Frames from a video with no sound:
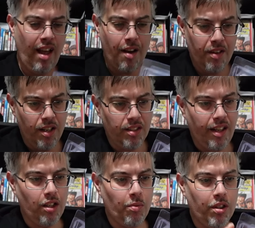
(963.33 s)
They have it in this
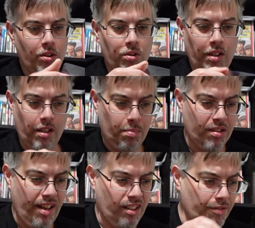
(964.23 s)
like really cool, like
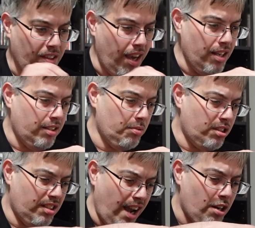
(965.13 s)
protective case, which
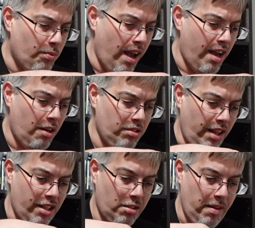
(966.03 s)
is kind of rad. I was
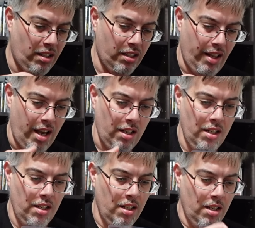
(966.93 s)
not expecting that,
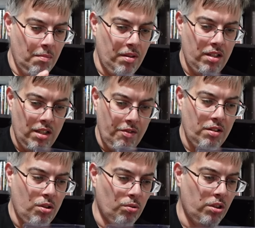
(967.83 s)
but even
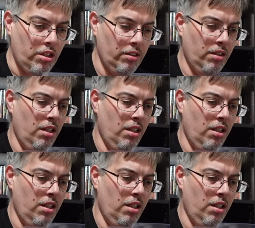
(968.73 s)
cooler.